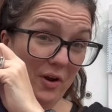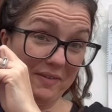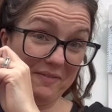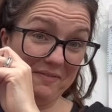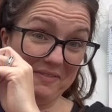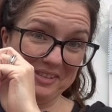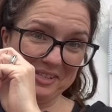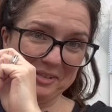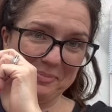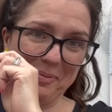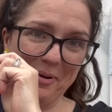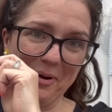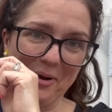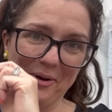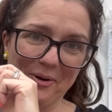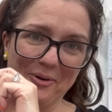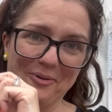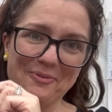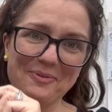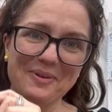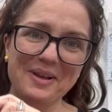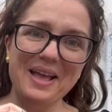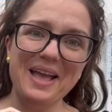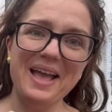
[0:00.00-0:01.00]
invisible
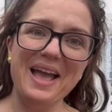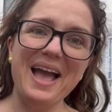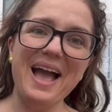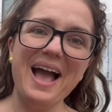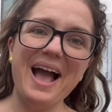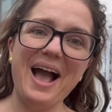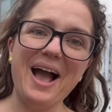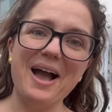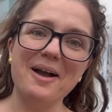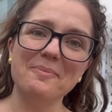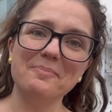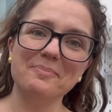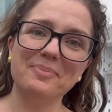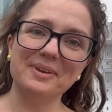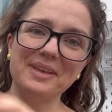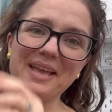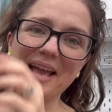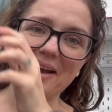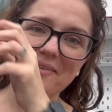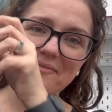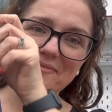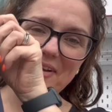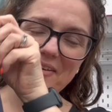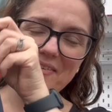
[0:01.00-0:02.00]
um, but
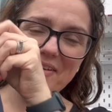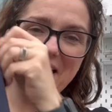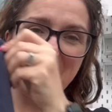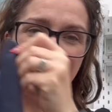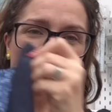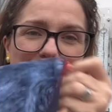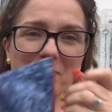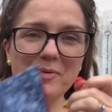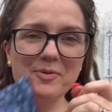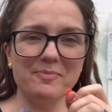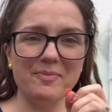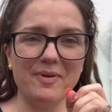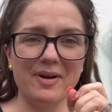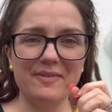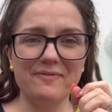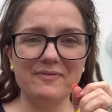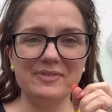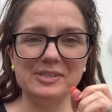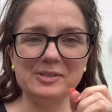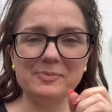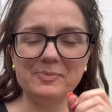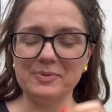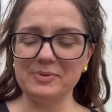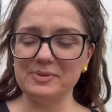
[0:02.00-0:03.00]
yeah I'm very happy with my
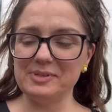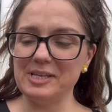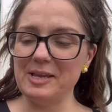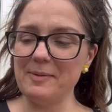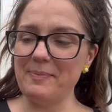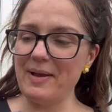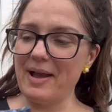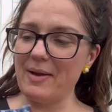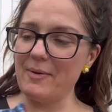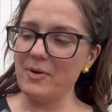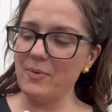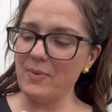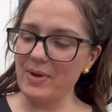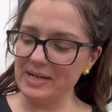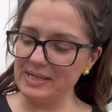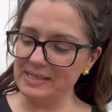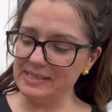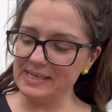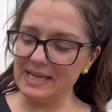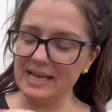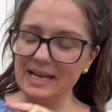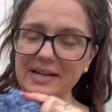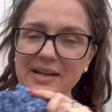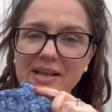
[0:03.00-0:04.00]
invisible zip how it
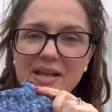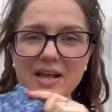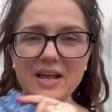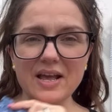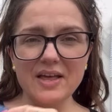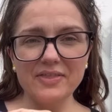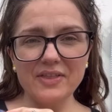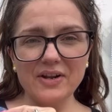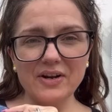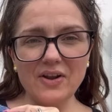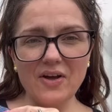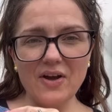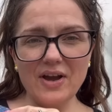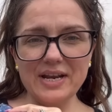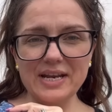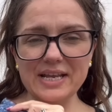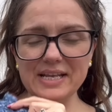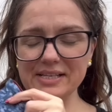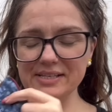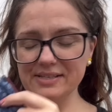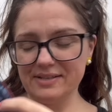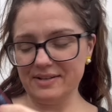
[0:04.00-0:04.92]
went in the lining's